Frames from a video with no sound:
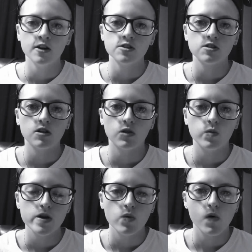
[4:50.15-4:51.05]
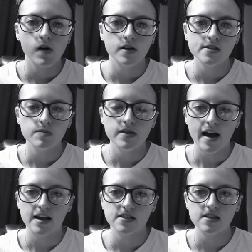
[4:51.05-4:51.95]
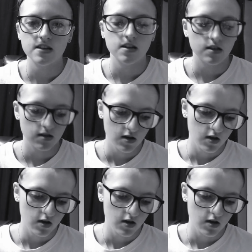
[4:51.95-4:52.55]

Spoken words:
So we want to be asking